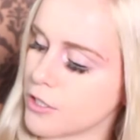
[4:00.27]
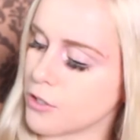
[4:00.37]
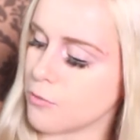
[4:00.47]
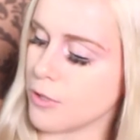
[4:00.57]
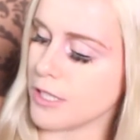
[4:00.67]

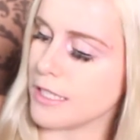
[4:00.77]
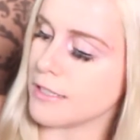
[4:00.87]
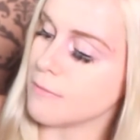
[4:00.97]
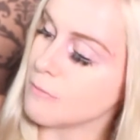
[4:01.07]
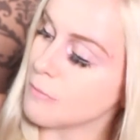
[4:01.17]
just really
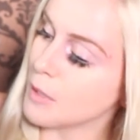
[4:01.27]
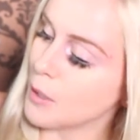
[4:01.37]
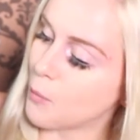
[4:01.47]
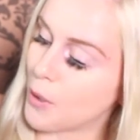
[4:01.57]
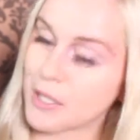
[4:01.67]

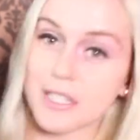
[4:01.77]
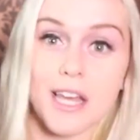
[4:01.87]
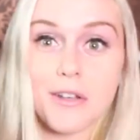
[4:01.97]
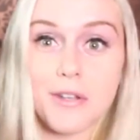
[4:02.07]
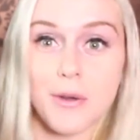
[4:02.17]
wanted to
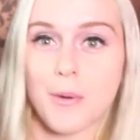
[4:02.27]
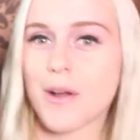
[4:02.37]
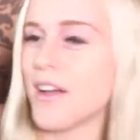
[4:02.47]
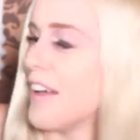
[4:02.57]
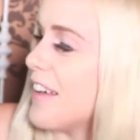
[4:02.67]
get it
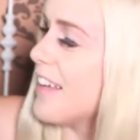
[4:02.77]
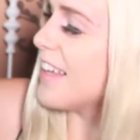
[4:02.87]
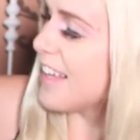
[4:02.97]
too.